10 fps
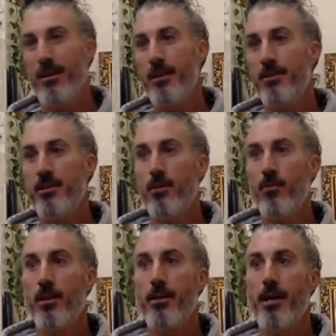is there
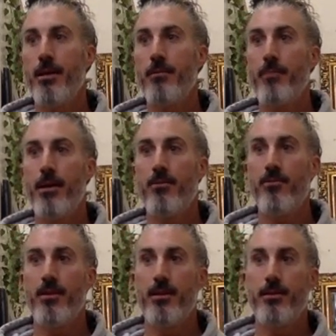really any
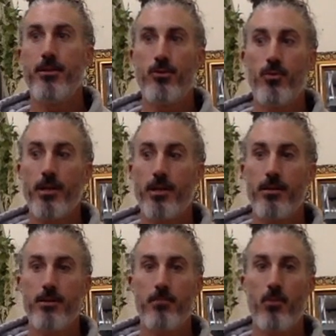benefit to drinking
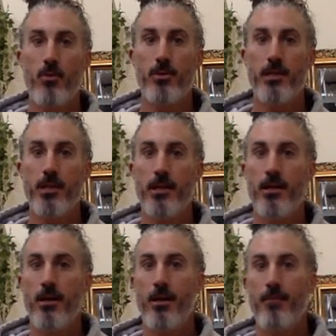this protein?
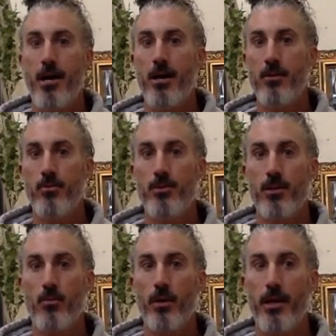I'm not
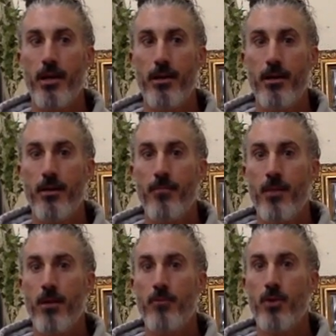losing weight.
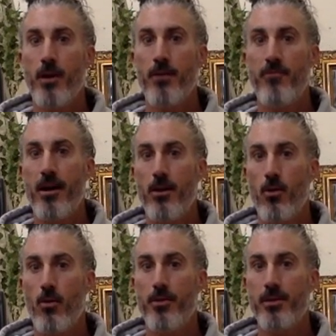I'm trying to
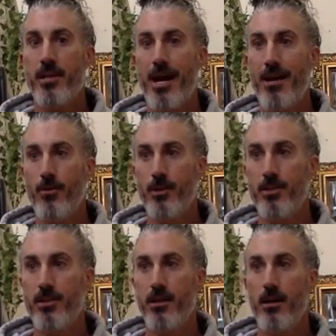follow all this calorie
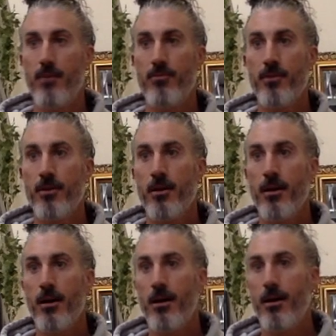stuff.
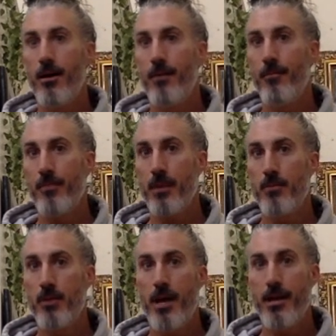
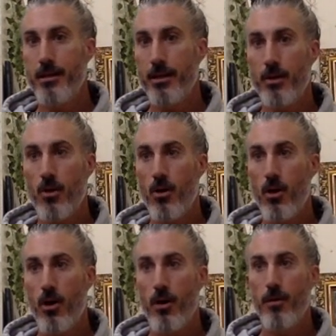I'm not eating
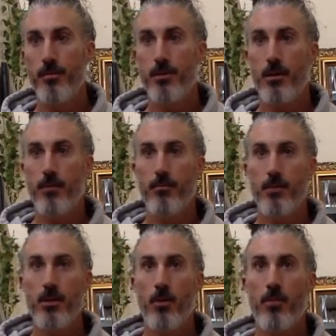carbs. I'm,
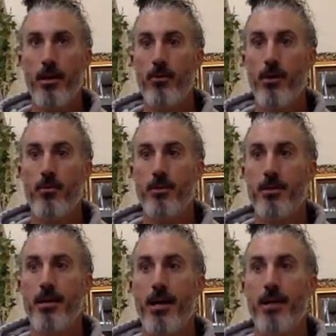you know, playing around with
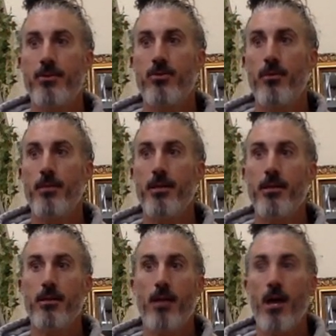the diet. So I'm
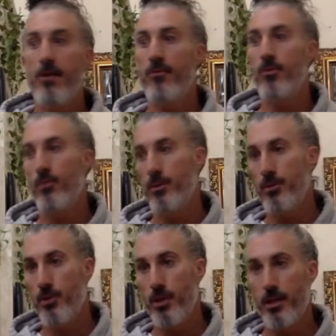eating a lot of
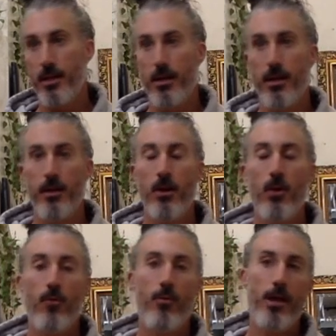grilled chicken,
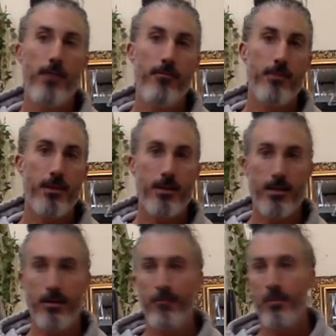red meat,